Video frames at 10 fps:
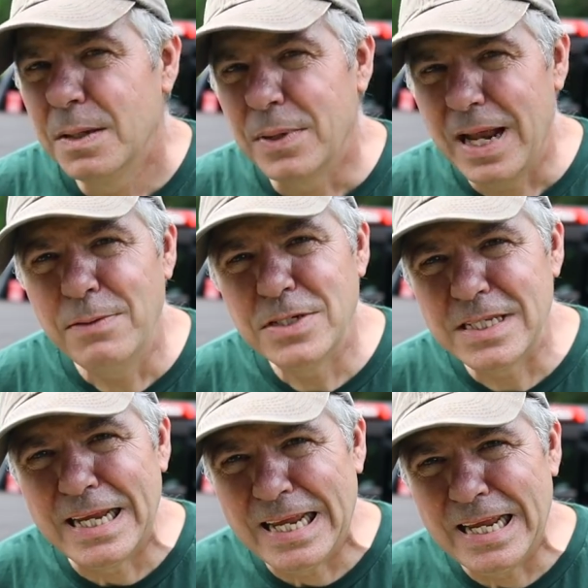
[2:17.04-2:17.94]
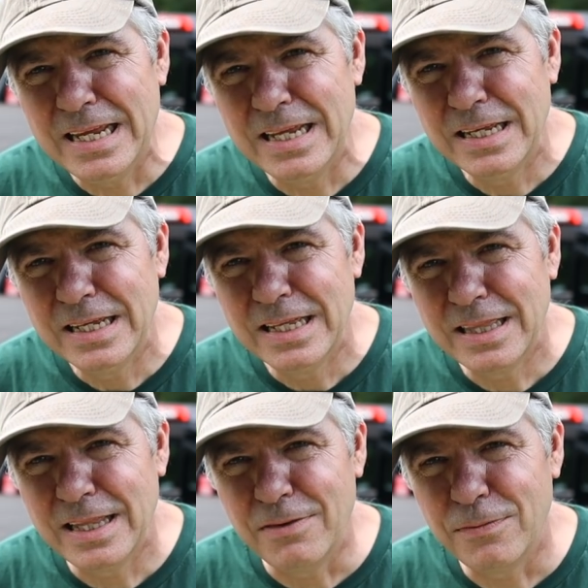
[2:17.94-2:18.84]
but I was thinking
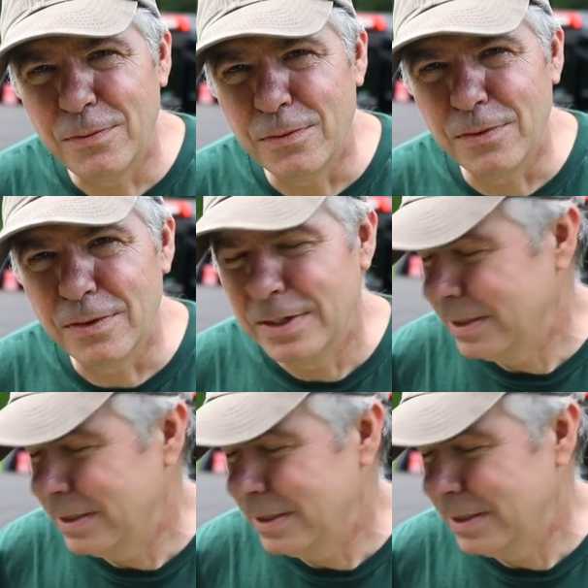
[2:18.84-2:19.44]
that for